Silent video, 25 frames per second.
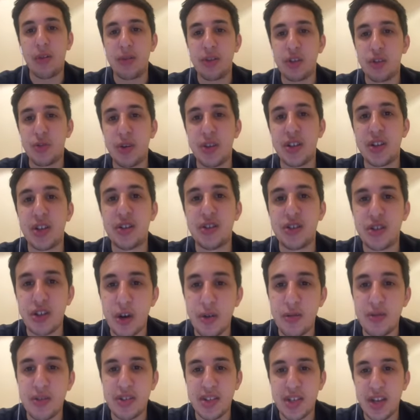on Twitter.
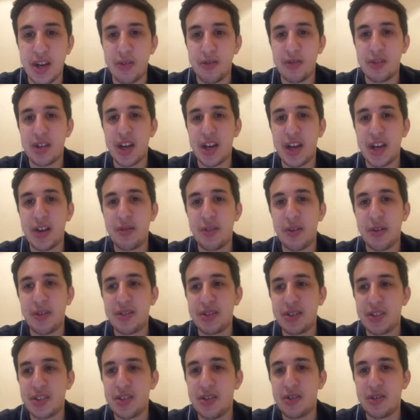Don't sell Danny
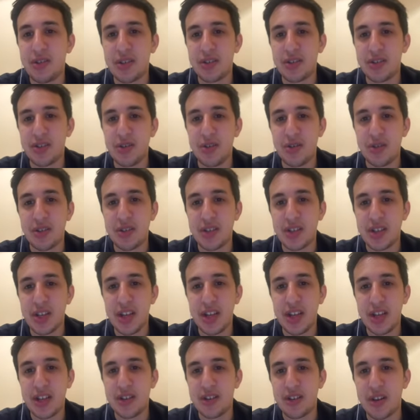Rose, because you can see
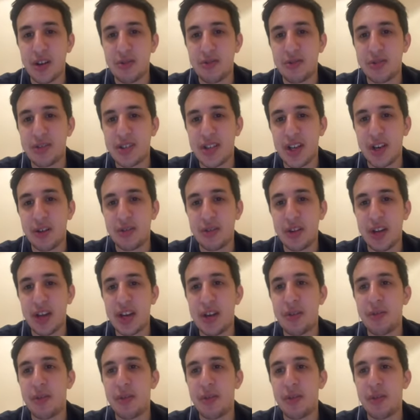here. Don't sell Danny